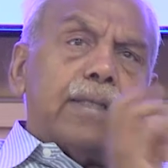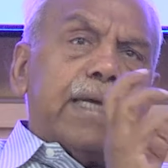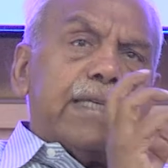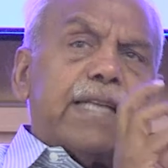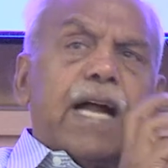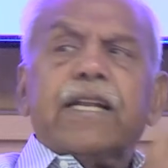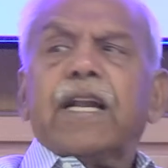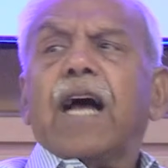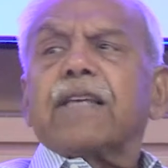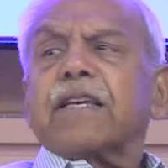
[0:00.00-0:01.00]
They
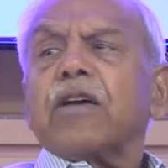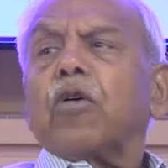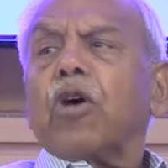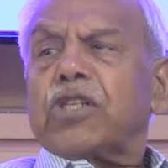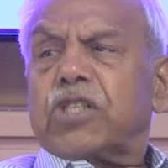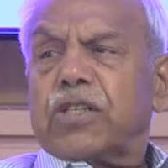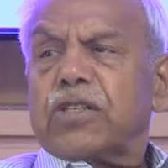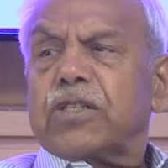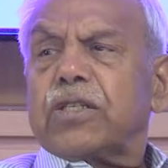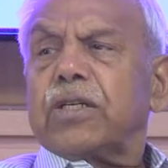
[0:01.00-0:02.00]
started asking
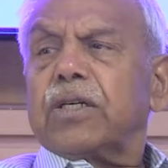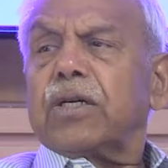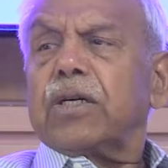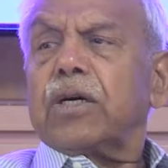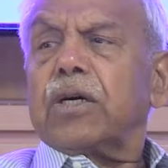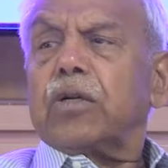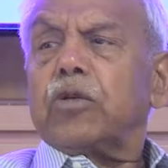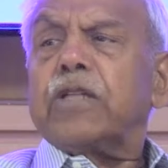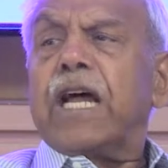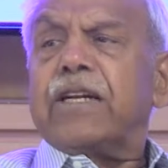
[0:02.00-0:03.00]
questions
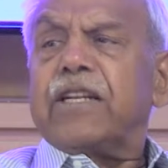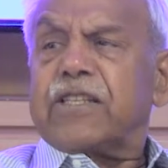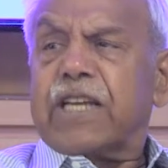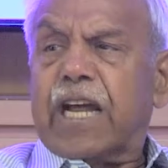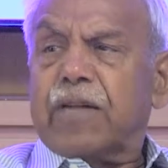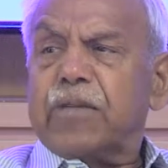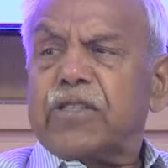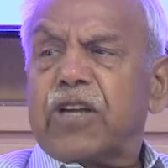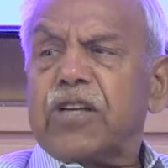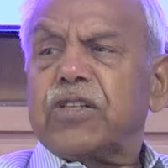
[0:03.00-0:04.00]
to the district
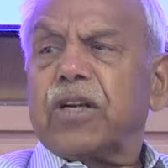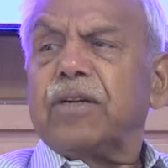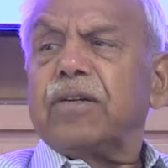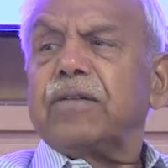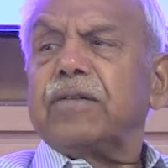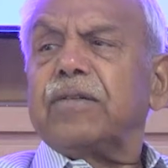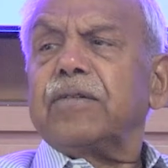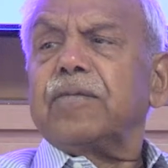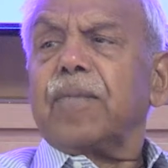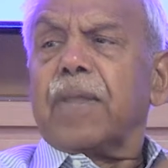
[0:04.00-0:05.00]
administration,
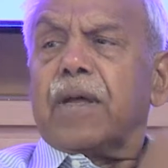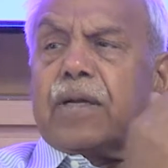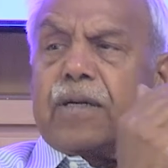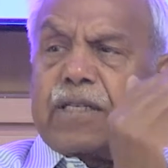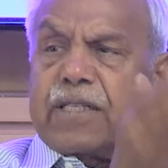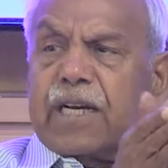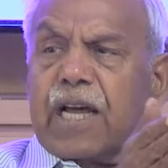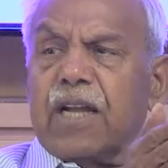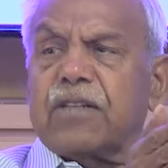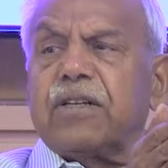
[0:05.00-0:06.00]
district
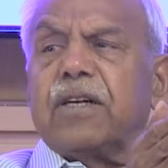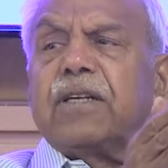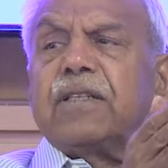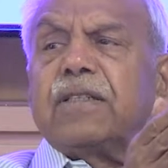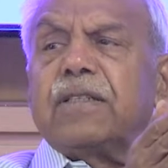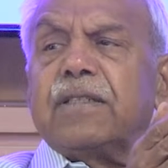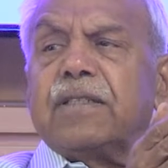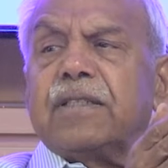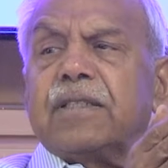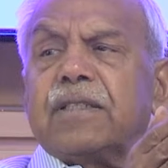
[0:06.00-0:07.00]
collector,
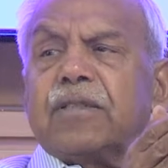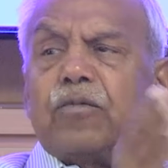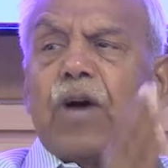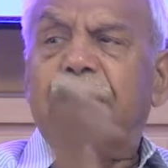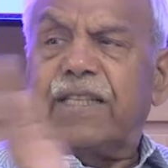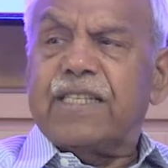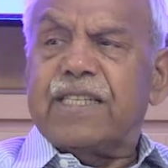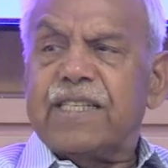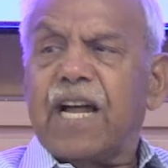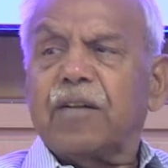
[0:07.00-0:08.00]
why
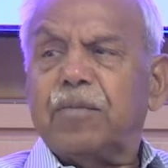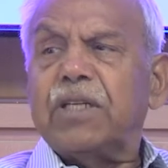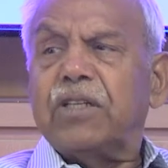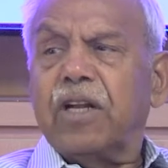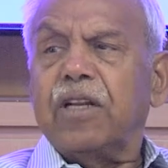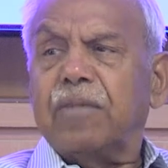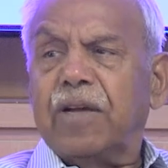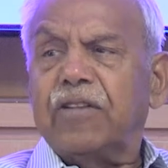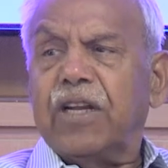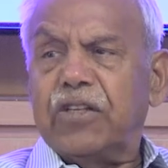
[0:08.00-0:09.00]
this is not being done in
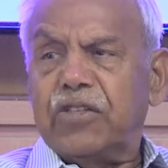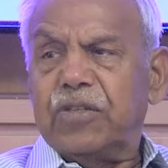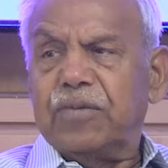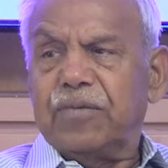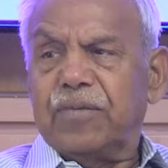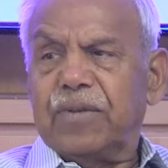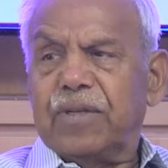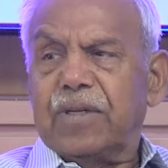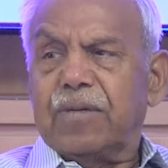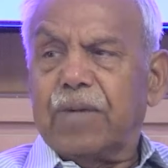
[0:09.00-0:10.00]
my village,
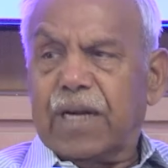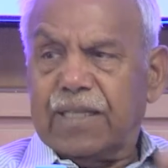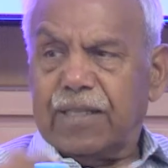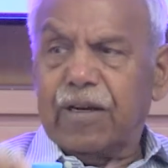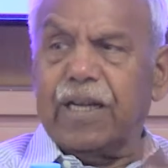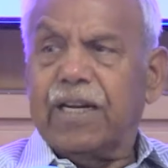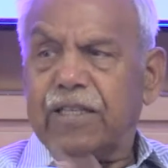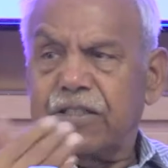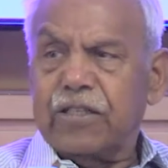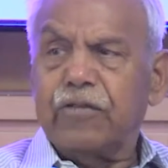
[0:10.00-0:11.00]
because they'll
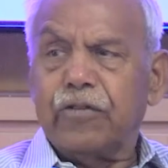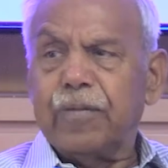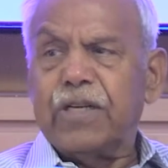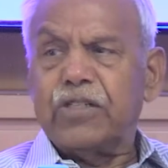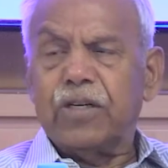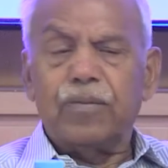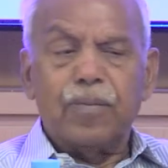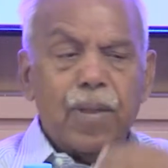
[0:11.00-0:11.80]
get this information.